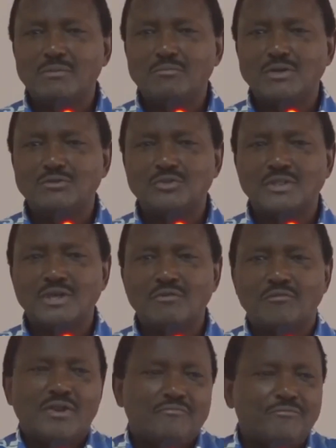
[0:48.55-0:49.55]
members
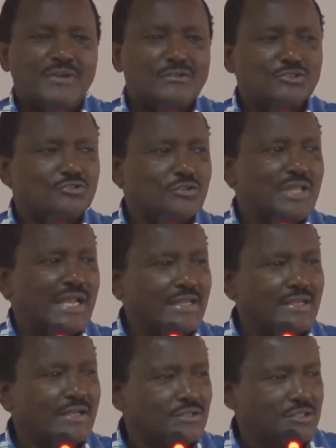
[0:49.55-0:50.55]
without reference to their
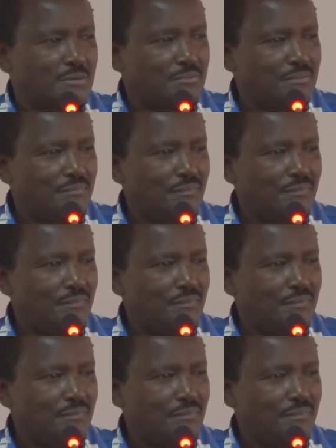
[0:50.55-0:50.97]
leadership.